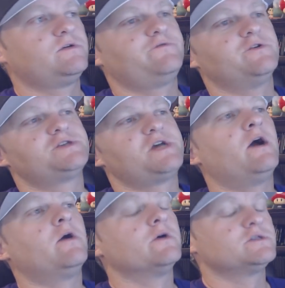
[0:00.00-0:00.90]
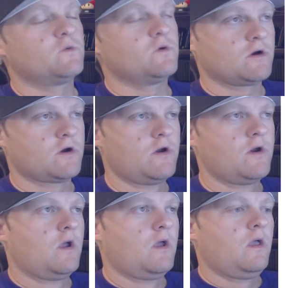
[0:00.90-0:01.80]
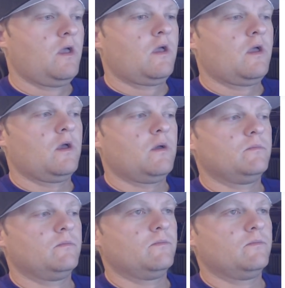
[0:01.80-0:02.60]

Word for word: first hours were um,